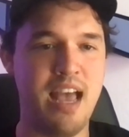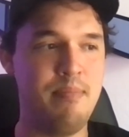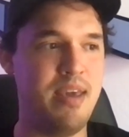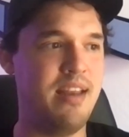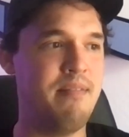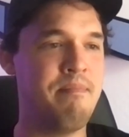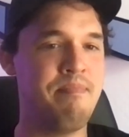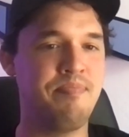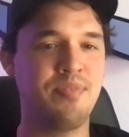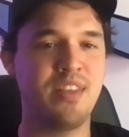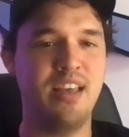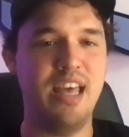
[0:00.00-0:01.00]
I mean,
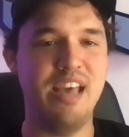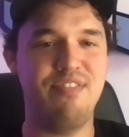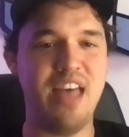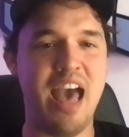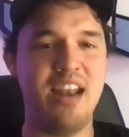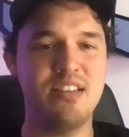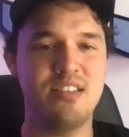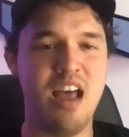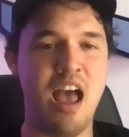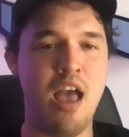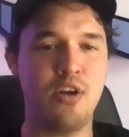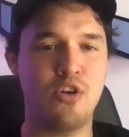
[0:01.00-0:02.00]
if that is
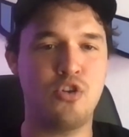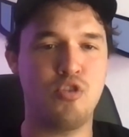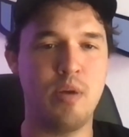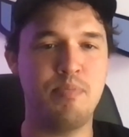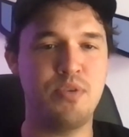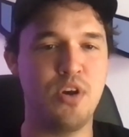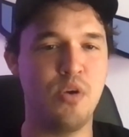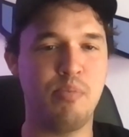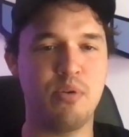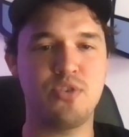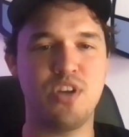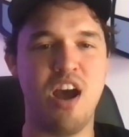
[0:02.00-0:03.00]
not crypto
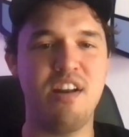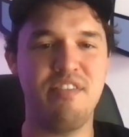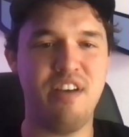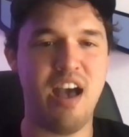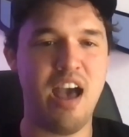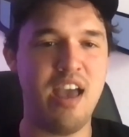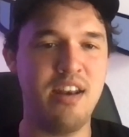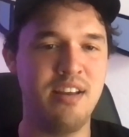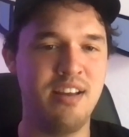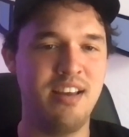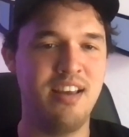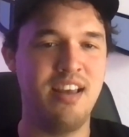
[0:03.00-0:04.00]
personified,
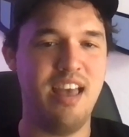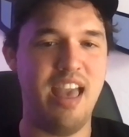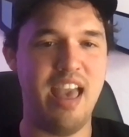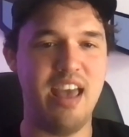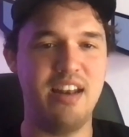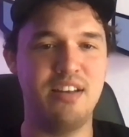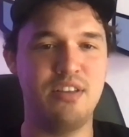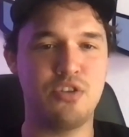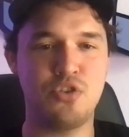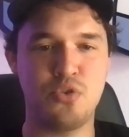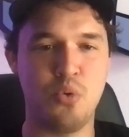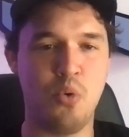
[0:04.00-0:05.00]
and the
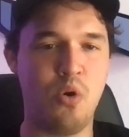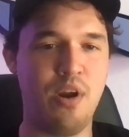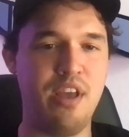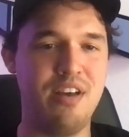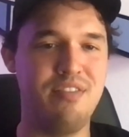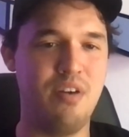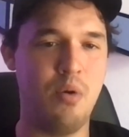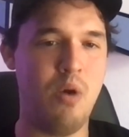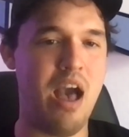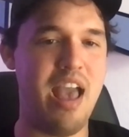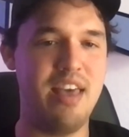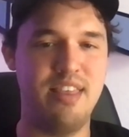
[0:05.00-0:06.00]
story of
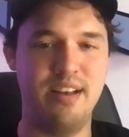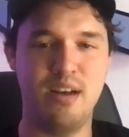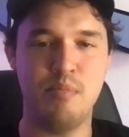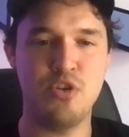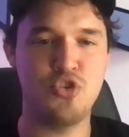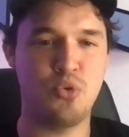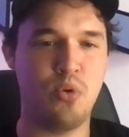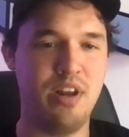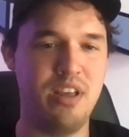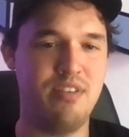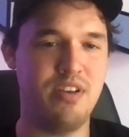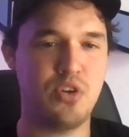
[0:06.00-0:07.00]
why I think a
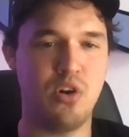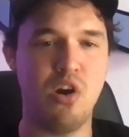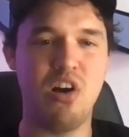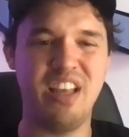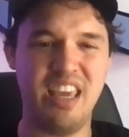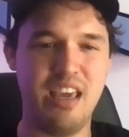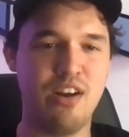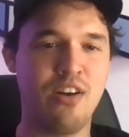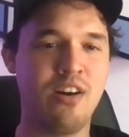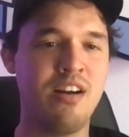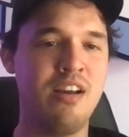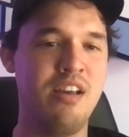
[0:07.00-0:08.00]
majority of us are all
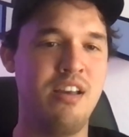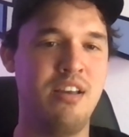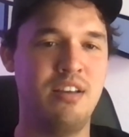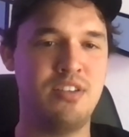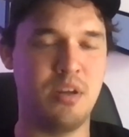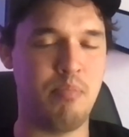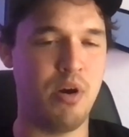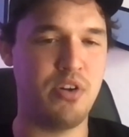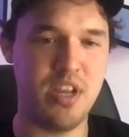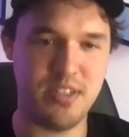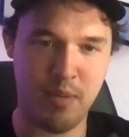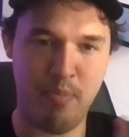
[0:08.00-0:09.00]
here to
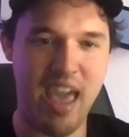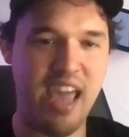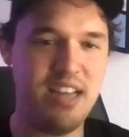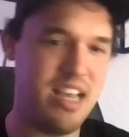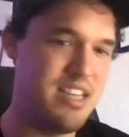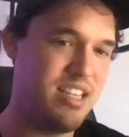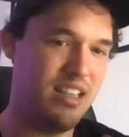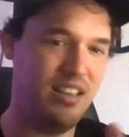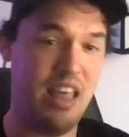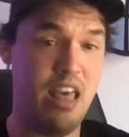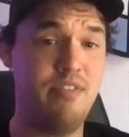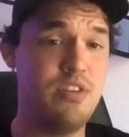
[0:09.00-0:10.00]
participate and to
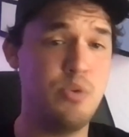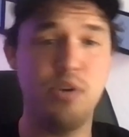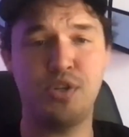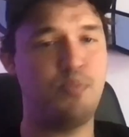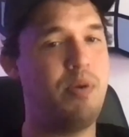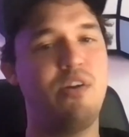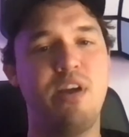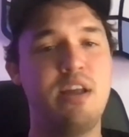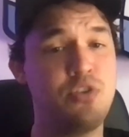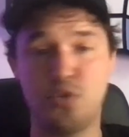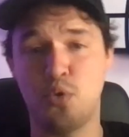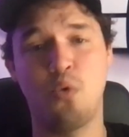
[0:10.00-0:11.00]
live and to
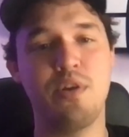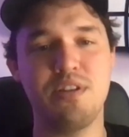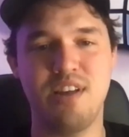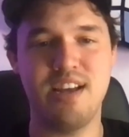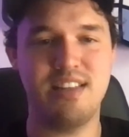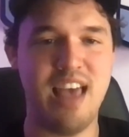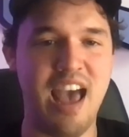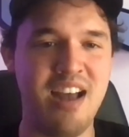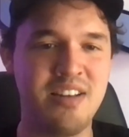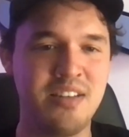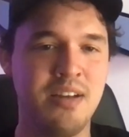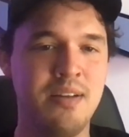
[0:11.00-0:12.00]
experience stories like
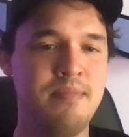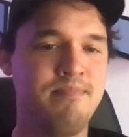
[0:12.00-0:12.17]
that,